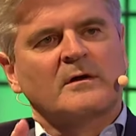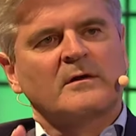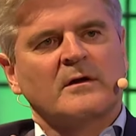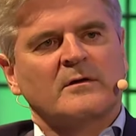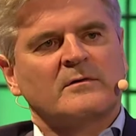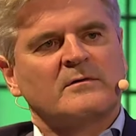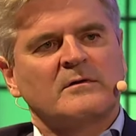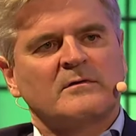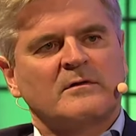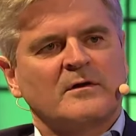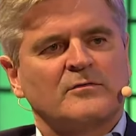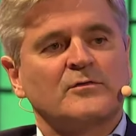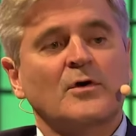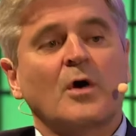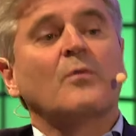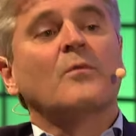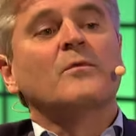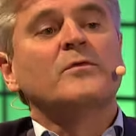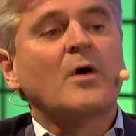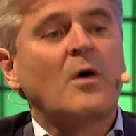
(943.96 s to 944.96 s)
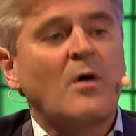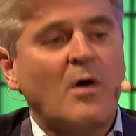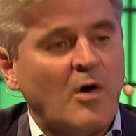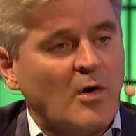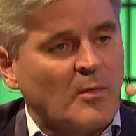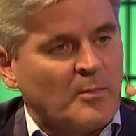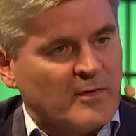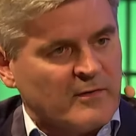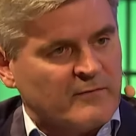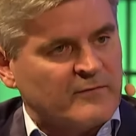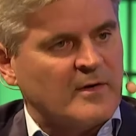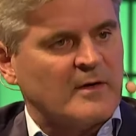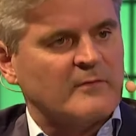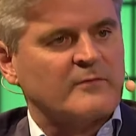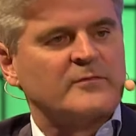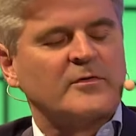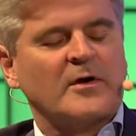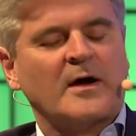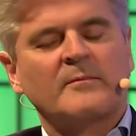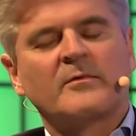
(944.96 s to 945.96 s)
you know, there's no, no hope of, of
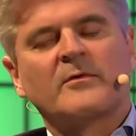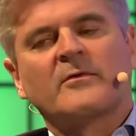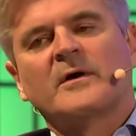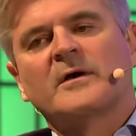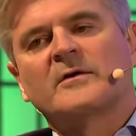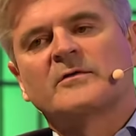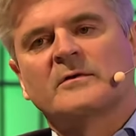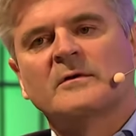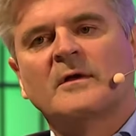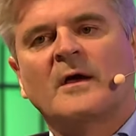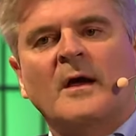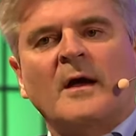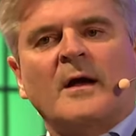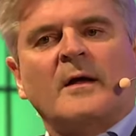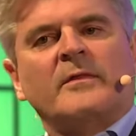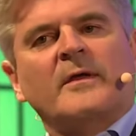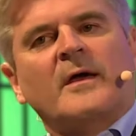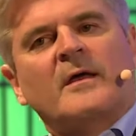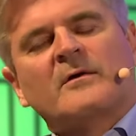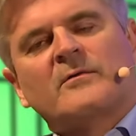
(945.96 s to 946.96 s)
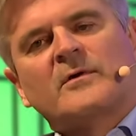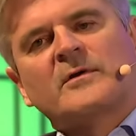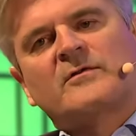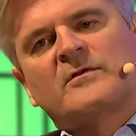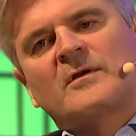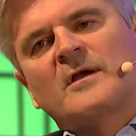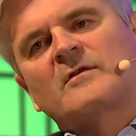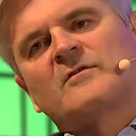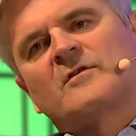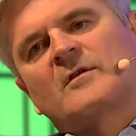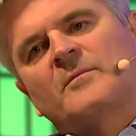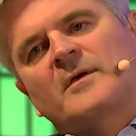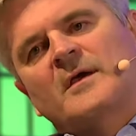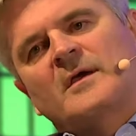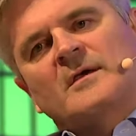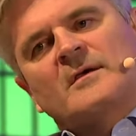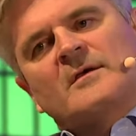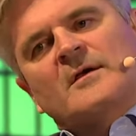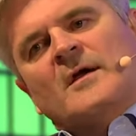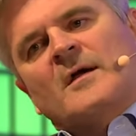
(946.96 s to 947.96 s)
job creation. The other, which tends to
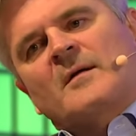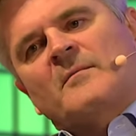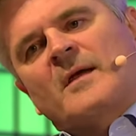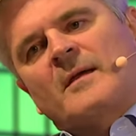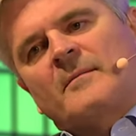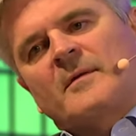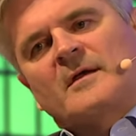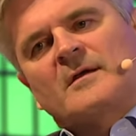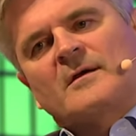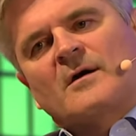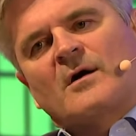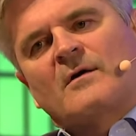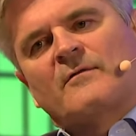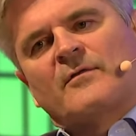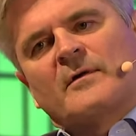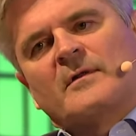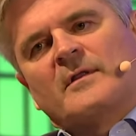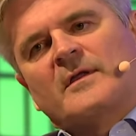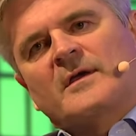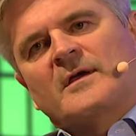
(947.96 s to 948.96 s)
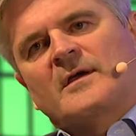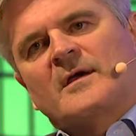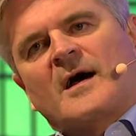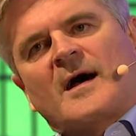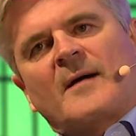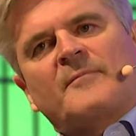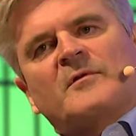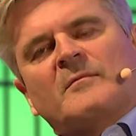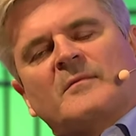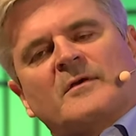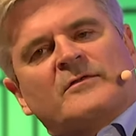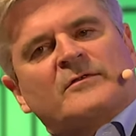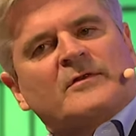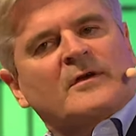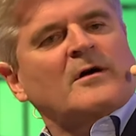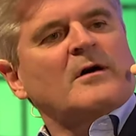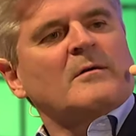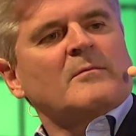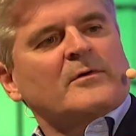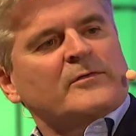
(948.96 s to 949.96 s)
be maybe overly optimistic,
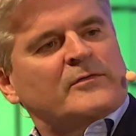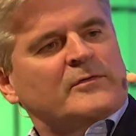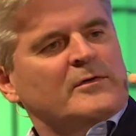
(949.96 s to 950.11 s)
almost